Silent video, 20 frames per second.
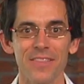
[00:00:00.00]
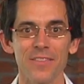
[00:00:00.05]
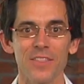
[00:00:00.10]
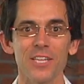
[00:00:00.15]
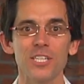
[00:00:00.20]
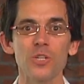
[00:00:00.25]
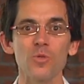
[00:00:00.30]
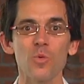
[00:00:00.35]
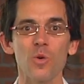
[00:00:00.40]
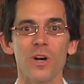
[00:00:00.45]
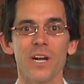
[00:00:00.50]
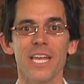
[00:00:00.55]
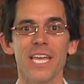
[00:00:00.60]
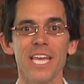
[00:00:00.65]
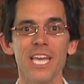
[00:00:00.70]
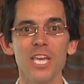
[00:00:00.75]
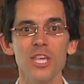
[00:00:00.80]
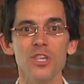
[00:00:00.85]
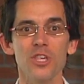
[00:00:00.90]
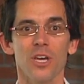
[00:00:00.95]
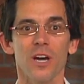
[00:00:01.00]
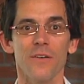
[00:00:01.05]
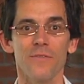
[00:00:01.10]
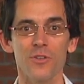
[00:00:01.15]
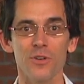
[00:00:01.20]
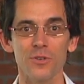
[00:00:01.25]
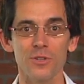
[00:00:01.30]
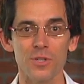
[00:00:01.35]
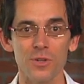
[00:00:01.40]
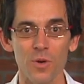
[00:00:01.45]
This is where each of
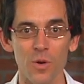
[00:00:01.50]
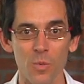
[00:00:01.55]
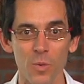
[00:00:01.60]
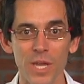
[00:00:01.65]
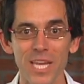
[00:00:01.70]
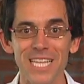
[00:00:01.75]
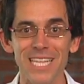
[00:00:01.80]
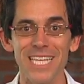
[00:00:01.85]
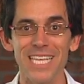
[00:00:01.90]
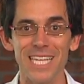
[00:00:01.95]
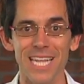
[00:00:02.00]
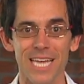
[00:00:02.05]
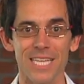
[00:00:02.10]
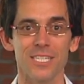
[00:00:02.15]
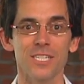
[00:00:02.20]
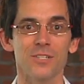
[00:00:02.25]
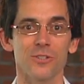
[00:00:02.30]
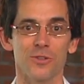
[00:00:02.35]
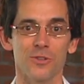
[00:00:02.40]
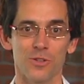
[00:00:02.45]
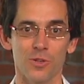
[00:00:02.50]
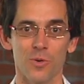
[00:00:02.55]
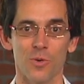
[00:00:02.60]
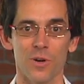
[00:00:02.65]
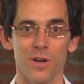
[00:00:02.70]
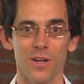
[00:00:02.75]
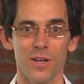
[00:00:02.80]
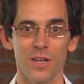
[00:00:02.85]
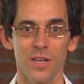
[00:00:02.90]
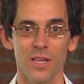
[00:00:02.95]
your weekly lessons are
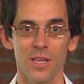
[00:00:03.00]
stored.